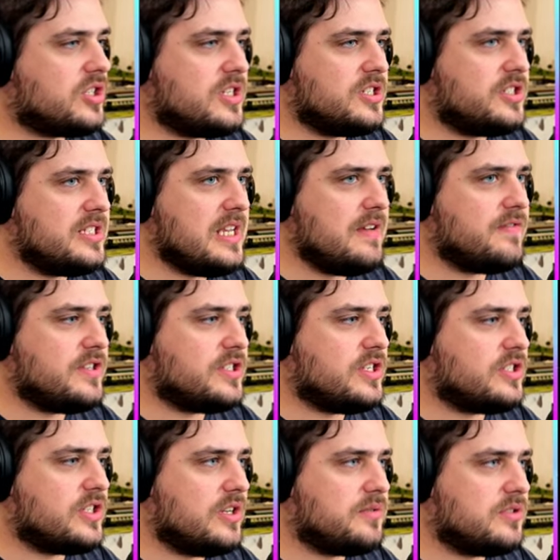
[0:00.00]
gonna see if this
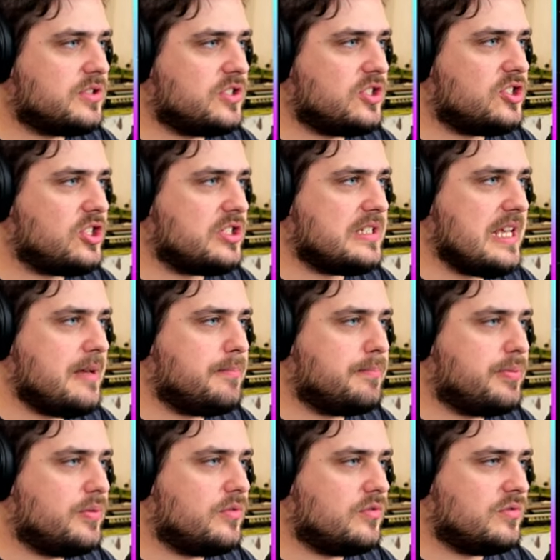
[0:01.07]
is just just a
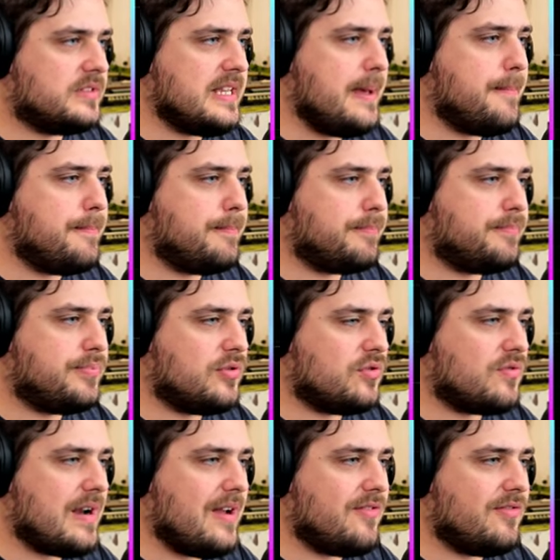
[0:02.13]
tempor
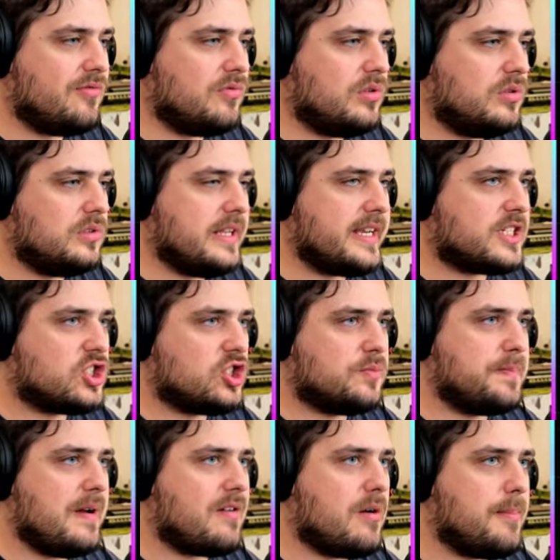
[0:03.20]
temporary
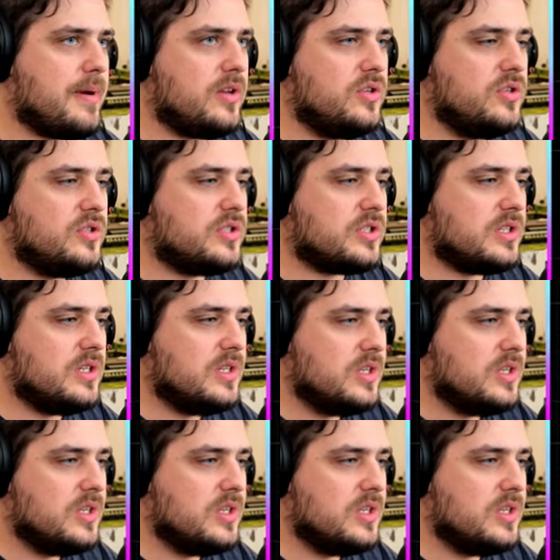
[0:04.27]
experiment.